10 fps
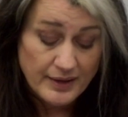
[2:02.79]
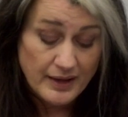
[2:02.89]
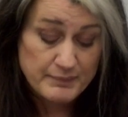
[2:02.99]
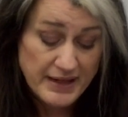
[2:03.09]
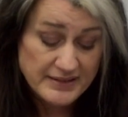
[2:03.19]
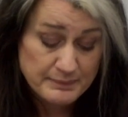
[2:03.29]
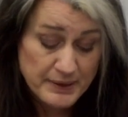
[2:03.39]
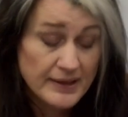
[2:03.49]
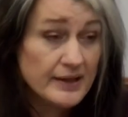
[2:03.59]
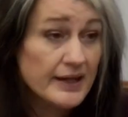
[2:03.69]
A
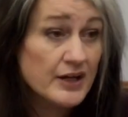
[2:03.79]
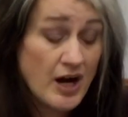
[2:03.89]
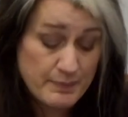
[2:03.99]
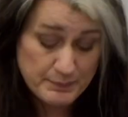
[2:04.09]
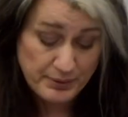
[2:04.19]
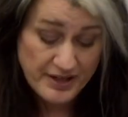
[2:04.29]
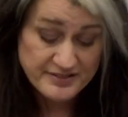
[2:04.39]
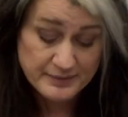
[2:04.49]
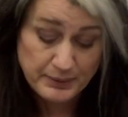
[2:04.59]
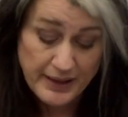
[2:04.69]
made-in-PEI carbon
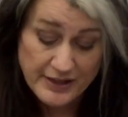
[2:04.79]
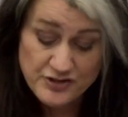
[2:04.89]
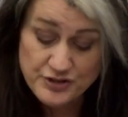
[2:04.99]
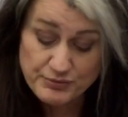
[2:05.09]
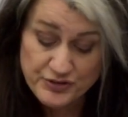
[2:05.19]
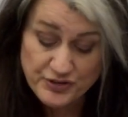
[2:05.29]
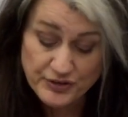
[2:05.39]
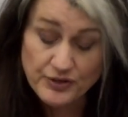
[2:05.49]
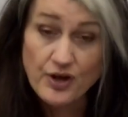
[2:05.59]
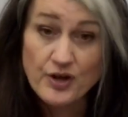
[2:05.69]
pricing plan should
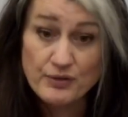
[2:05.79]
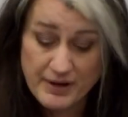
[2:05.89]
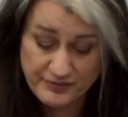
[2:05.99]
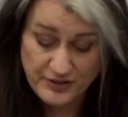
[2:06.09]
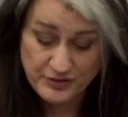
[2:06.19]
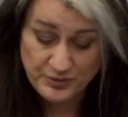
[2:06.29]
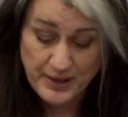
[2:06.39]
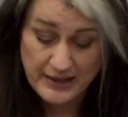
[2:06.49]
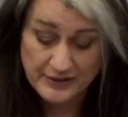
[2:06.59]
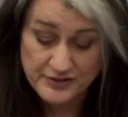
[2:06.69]
return all revenue to
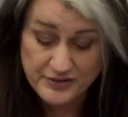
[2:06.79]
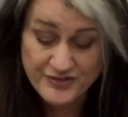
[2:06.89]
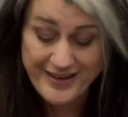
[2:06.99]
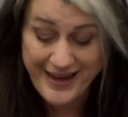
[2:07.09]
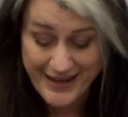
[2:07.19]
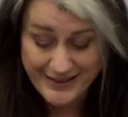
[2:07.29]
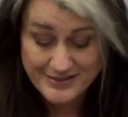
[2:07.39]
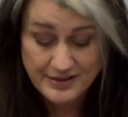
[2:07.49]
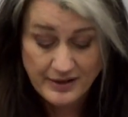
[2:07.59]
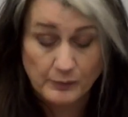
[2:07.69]
islanders and
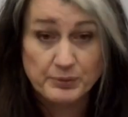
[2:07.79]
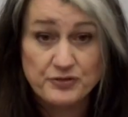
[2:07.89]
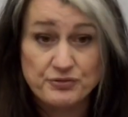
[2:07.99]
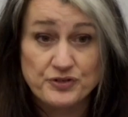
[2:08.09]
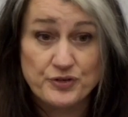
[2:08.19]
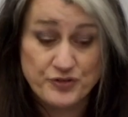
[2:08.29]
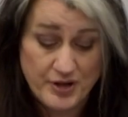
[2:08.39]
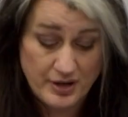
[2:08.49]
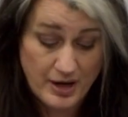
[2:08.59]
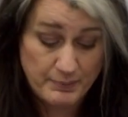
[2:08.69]
help us reduce
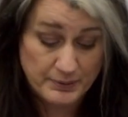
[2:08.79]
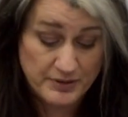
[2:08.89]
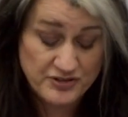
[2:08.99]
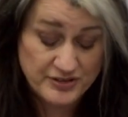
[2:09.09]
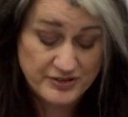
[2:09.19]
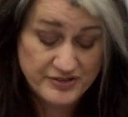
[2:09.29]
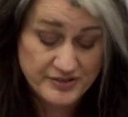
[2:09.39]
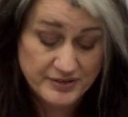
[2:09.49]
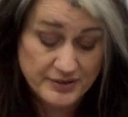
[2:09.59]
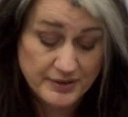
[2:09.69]
our carbon emissions.
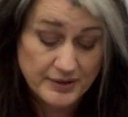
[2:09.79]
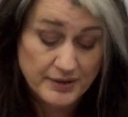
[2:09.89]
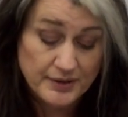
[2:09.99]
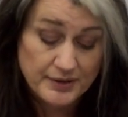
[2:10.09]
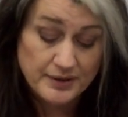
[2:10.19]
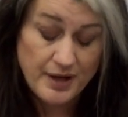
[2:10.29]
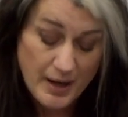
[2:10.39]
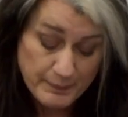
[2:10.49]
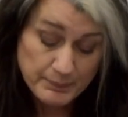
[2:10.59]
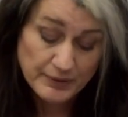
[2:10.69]

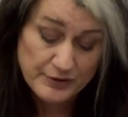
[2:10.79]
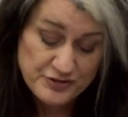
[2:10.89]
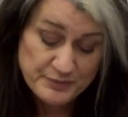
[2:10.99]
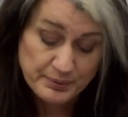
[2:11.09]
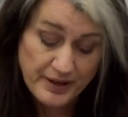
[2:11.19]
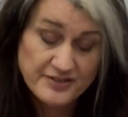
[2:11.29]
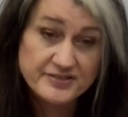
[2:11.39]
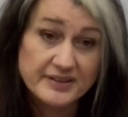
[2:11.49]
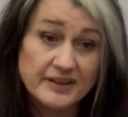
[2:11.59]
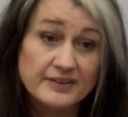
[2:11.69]
Carbon pollution
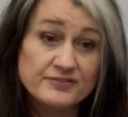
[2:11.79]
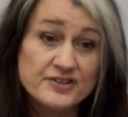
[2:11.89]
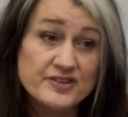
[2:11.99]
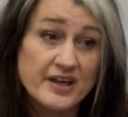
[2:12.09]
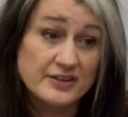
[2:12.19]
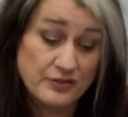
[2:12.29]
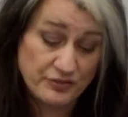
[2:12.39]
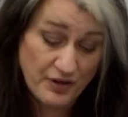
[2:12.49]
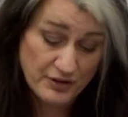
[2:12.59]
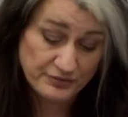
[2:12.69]
pricing, if designed
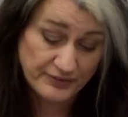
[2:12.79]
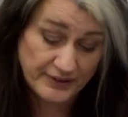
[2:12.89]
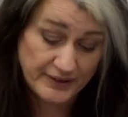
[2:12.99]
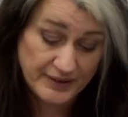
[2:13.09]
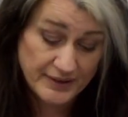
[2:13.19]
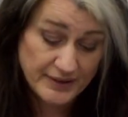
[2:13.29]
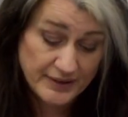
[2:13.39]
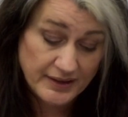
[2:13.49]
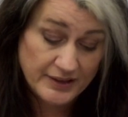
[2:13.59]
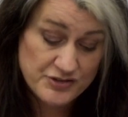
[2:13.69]
thoughtfully,
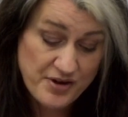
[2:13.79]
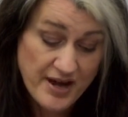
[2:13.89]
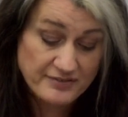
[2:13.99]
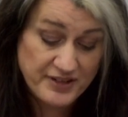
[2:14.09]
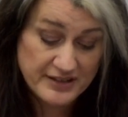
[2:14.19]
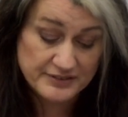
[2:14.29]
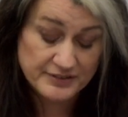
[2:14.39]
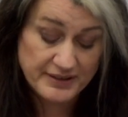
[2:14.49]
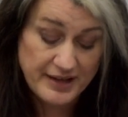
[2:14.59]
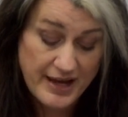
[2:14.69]
can drive down
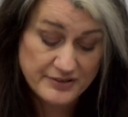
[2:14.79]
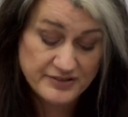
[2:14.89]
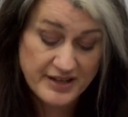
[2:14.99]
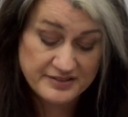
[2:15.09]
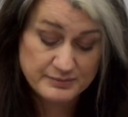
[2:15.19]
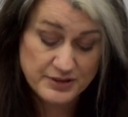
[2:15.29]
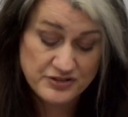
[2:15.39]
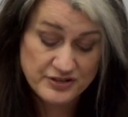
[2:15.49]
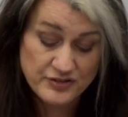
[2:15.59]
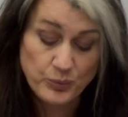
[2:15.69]
greenhouse gas
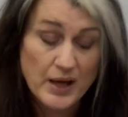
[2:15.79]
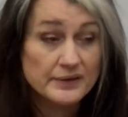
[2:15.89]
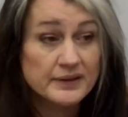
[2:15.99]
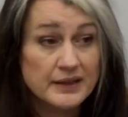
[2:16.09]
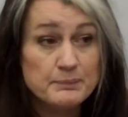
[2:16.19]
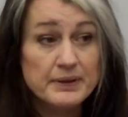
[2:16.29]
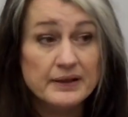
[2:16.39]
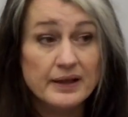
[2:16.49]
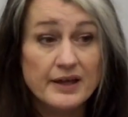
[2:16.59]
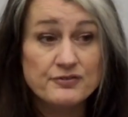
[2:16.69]
emissions while
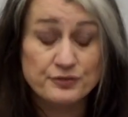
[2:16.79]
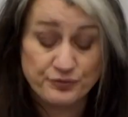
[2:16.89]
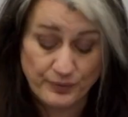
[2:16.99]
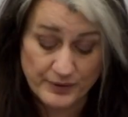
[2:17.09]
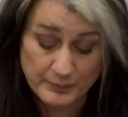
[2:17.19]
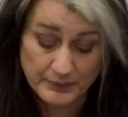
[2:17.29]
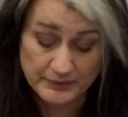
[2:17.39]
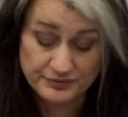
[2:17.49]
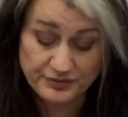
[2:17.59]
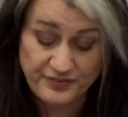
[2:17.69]
keeping life
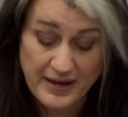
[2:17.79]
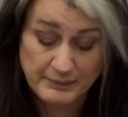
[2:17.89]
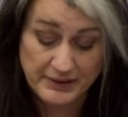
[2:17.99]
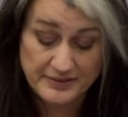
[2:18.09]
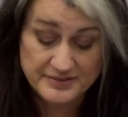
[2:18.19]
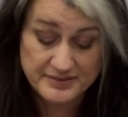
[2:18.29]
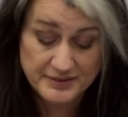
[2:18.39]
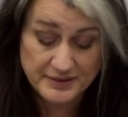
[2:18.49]
affordable for families.